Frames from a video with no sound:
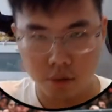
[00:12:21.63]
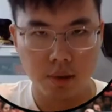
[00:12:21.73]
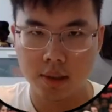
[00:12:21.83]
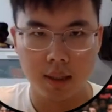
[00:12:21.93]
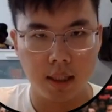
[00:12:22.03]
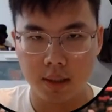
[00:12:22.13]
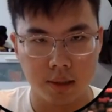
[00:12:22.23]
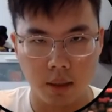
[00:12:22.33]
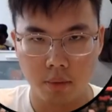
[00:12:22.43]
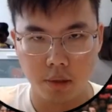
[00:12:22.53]
you just sense that
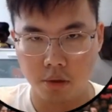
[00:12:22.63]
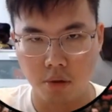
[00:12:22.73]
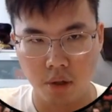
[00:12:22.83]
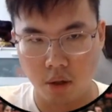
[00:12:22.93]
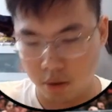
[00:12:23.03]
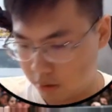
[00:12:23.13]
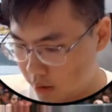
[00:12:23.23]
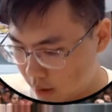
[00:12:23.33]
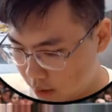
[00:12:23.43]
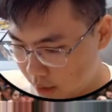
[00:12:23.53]
something is going on.
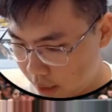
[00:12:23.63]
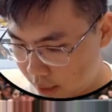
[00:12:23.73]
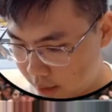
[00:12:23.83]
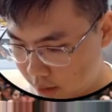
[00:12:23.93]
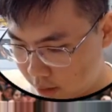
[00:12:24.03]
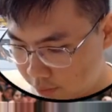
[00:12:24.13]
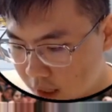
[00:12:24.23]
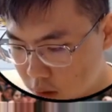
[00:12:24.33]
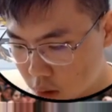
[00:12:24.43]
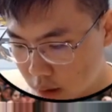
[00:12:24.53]
And
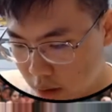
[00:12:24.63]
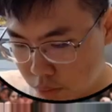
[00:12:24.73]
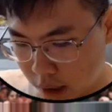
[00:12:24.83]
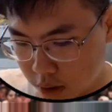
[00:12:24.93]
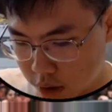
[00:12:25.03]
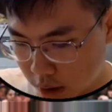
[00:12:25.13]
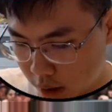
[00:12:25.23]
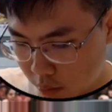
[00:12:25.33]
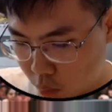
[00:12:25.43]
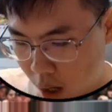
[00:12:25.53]
eventually
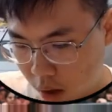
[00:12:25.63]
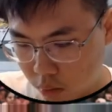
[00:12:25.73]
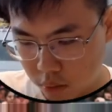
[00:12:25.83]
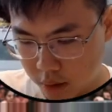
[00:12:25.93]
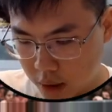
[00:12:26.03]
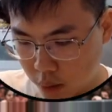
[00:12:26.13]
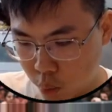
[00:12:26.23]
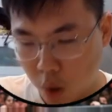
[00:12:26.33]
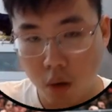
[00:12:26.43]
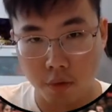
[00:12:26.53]
Ricochet, wow, he
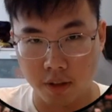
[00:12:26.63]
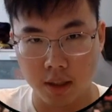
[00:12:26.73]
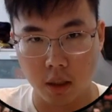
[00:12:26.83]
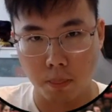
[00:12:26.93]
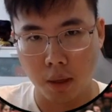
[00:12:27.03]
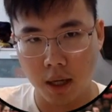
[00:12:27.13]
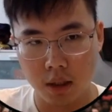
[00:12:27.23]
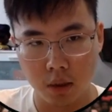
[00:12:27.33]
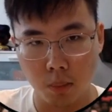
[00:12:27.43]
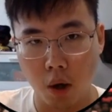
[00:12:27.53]
won with the surprise
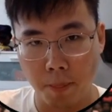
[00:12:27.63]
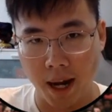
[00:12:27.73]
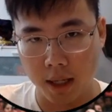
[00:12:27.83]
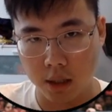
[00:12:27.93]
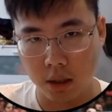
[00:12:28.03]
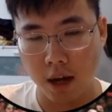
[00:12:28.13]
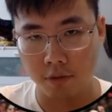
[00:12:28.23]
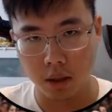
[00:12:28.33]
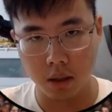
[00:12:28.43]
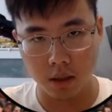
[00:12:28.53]
small package
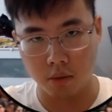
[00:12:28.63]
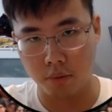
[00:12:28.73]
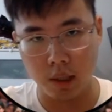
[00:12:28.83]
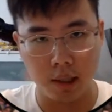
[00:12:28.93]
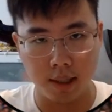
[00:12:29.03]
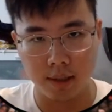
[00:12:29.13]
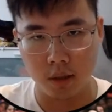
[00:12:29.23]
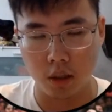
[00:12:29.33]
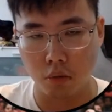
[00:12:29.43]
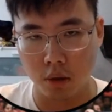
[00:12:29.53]
after a really nice
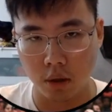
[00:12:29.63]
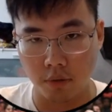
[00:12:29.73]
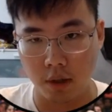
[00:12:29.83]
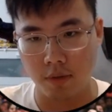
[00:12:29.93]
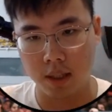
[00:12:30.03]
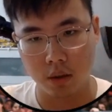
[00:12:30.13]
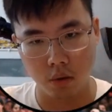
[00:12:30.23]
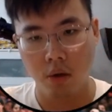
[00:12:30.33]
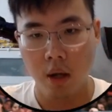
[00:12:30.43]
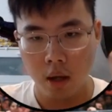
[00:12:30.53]
sequence of events.
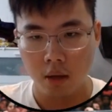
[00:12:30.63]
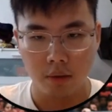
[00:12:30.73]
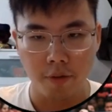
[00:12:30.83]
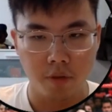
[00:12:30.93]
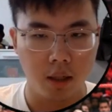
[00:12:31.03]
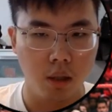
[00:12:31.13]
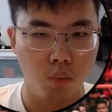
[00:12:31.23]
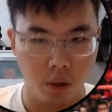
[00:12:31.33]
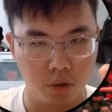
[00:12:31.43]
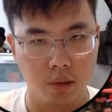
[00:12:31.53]
So definitely
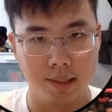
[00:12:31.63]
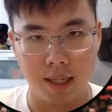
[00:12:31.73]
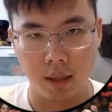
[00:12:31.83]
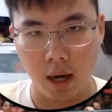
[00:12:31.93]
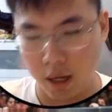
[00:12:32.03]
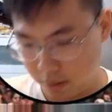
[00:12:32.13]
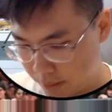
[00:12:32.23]
watch this entire